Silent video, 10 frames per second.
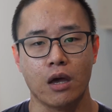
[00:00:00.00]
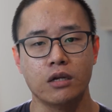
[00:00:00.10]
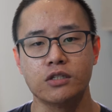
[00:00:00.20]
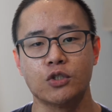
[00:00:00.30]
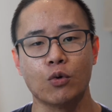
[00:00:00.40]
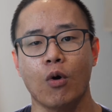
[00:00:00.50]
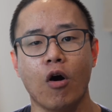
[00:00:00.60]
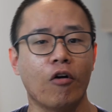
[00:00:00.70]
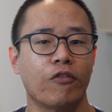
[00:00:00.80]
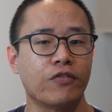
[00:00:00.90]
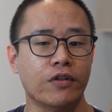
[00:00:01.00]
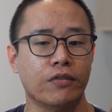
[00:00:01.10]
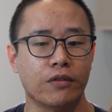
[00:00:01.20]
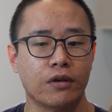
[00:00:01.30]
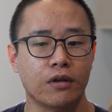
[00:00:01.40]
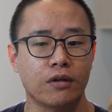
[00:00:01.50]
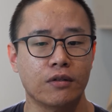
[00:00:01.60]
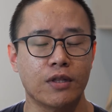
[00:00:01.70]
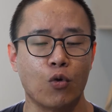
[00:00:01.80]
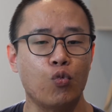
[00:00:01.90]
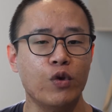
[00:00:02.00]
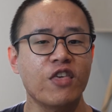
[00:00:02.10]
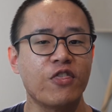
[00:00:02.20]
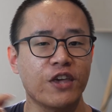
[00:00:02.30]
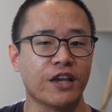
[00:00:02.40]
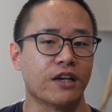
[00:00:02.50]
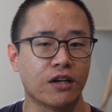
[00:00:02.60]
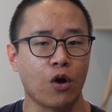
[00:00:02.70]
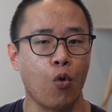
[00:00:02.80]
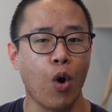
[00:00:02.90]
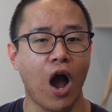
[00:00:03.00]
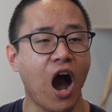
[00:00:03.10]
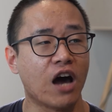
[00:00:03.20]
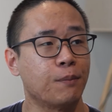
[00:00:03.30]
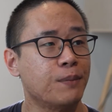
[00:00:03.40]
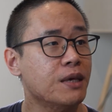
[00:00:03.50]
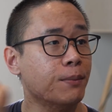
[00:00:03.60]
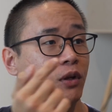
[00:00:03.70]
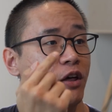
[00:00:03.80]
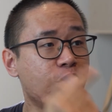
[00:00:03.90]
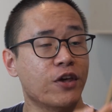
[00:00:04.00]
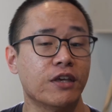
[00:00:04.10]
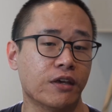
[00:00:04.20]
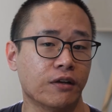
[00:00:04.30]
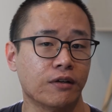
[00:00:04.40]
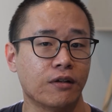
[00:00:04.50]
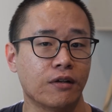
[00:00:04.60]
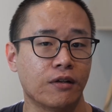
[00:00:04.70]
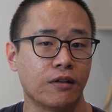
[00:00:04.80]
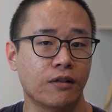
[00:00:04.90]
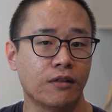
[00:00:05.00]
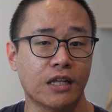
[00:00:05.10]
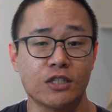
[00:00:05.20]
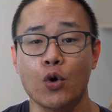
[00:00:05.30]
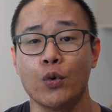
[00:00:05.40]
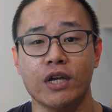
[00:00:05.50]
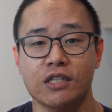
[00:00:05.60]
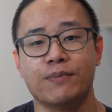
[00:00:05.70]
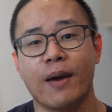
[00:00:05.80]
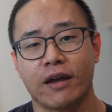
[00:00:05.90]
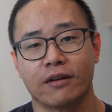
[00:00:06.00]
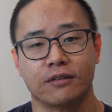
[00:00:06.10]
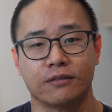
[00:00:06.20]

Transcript: It is so often that we think what other people are thinking that's holding us back.